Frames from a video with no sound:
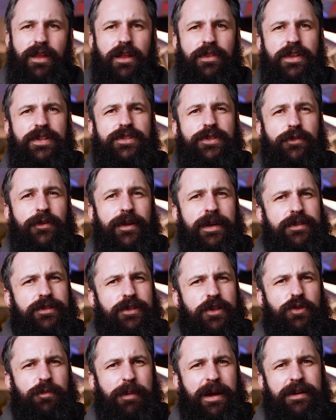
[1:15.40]
this stuff here,
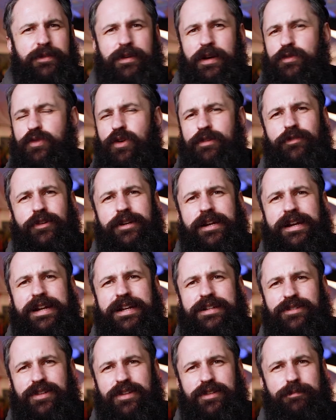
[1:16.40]
slush powder, I'll try and find a
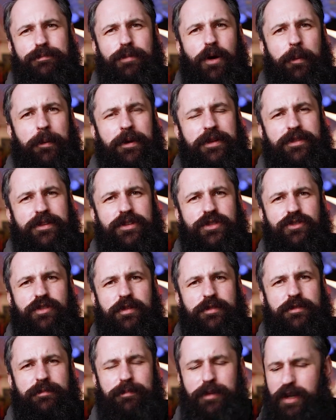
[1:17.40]
link to this and pop it in the
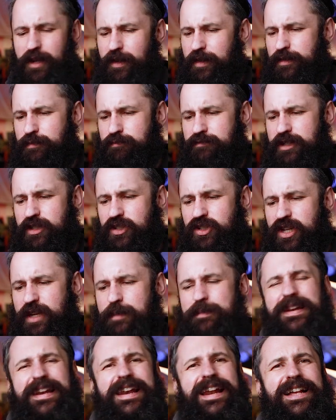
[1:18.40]
description below. It's pretty
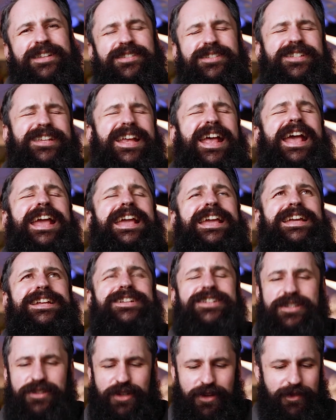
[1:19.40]
cheap. It lasts
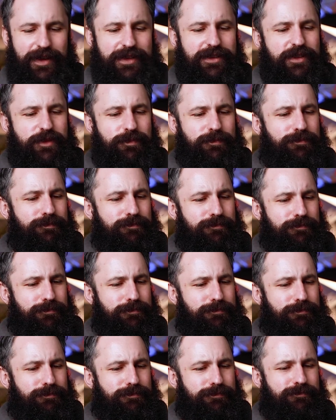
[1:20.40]
ages. I've had this
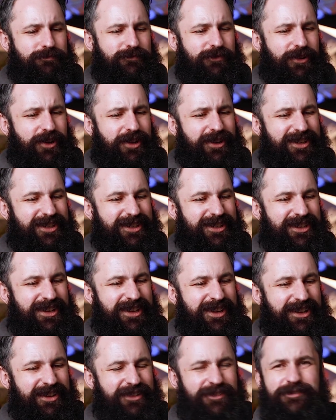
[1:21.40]
for like
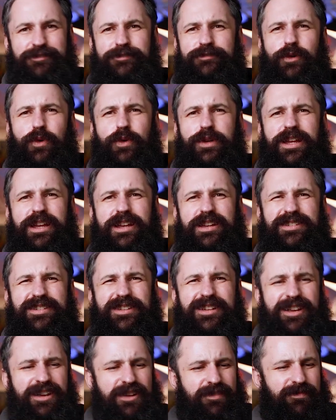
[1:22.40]
four
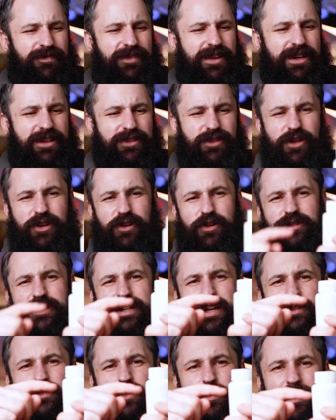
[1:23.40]
years and it's only gone
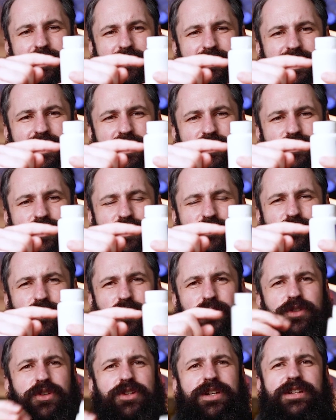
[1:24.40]
down to about here so
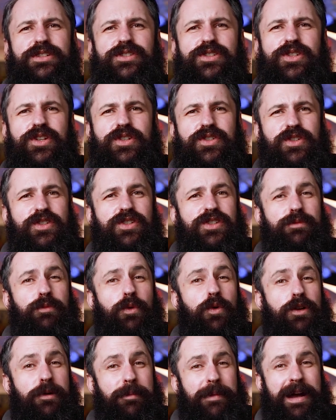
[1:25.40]
far. She needs such a
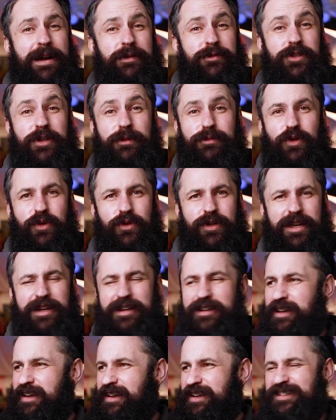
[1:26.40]
small amount, and I'm
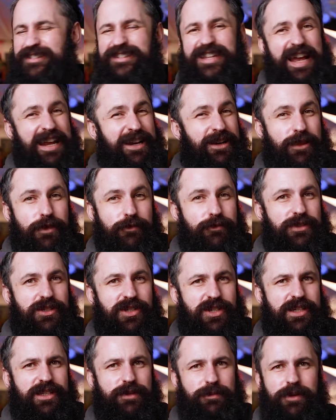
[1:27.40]
talking tenth of a
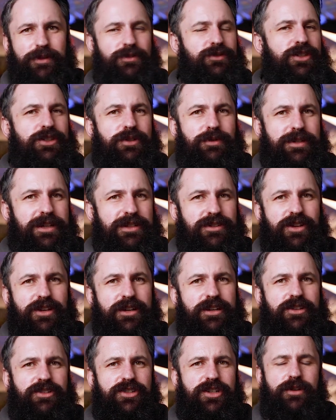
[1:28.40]
teaspoon to do an
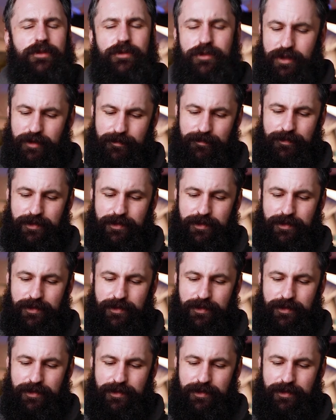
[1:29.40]
entire shoot.